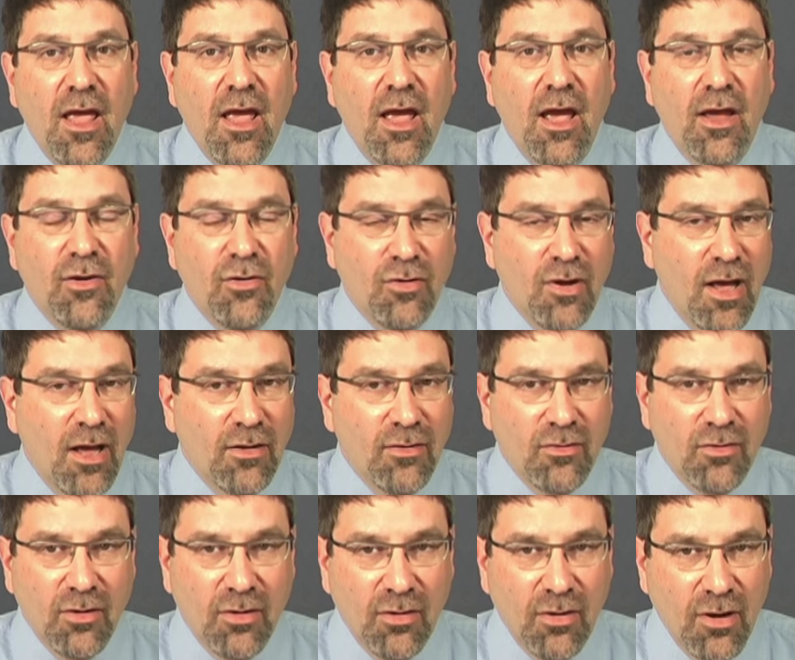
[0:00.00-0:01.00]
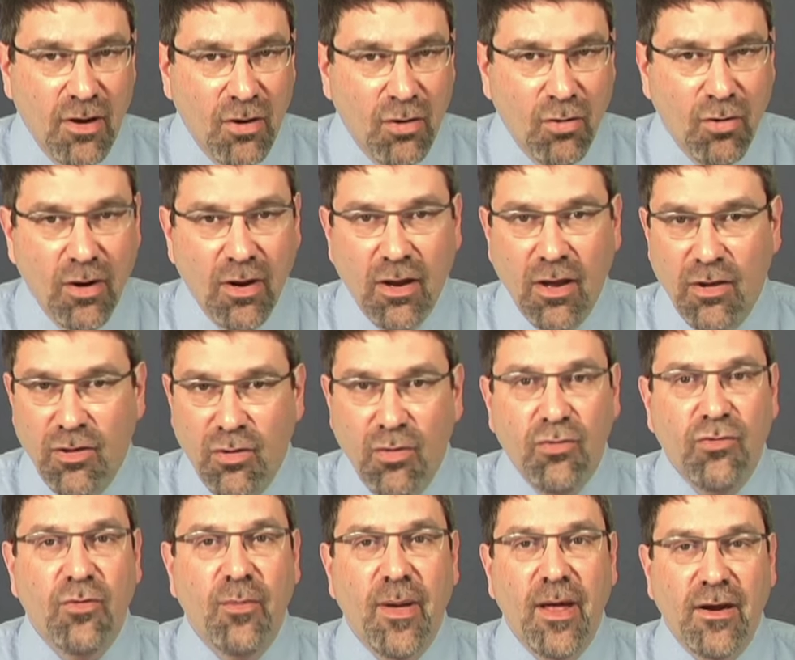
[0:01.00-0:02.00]
Uh, you're not uh, incurring a
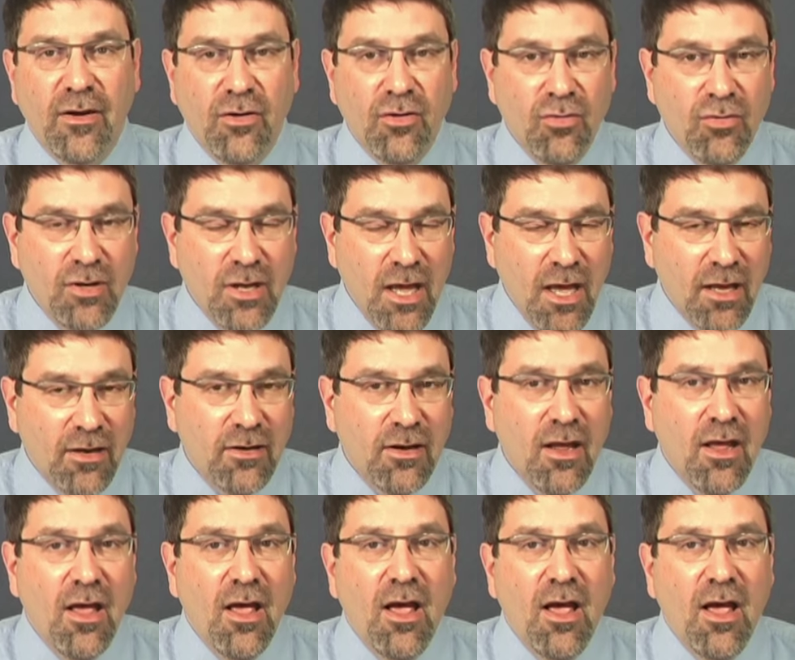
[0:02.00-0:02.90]
huge amount of new debt.